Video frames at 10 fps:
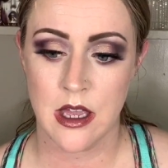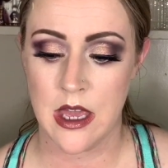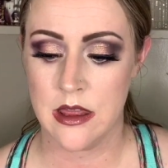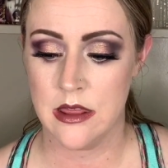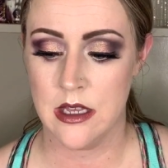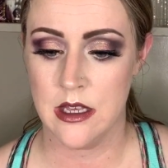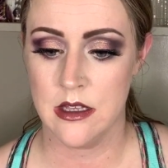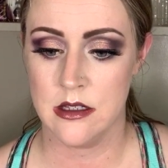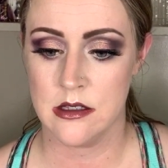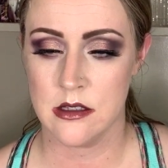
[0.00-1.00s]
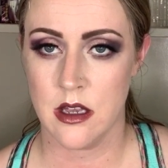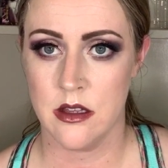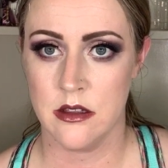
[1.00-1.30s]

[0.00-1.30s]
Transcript: And this,